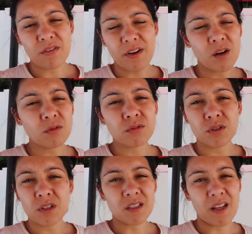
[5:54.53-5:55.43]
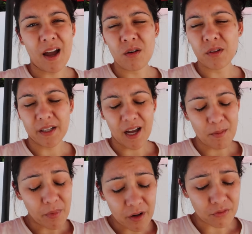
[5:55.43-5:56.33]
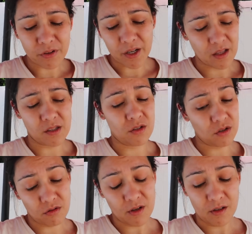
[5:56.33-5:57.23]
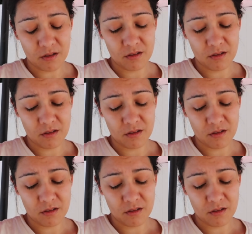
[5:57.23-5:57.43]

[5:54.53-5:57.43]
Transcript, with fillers: if I don't do this now like I'm gonna forget to do it